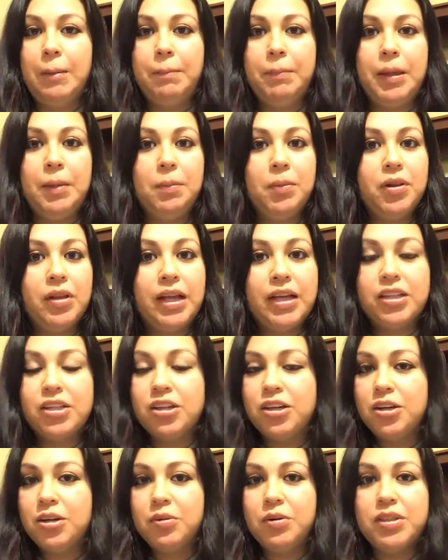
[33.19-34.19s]
people I
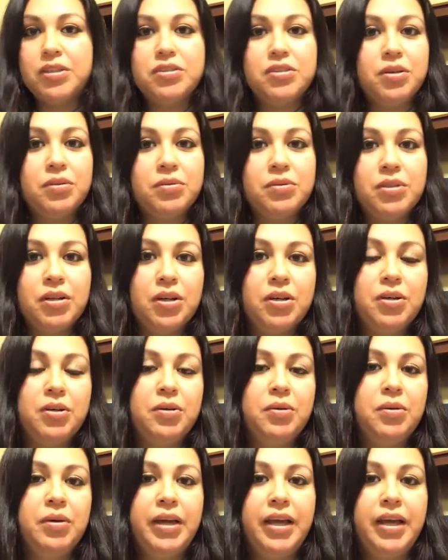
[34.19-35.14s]
know and don't know,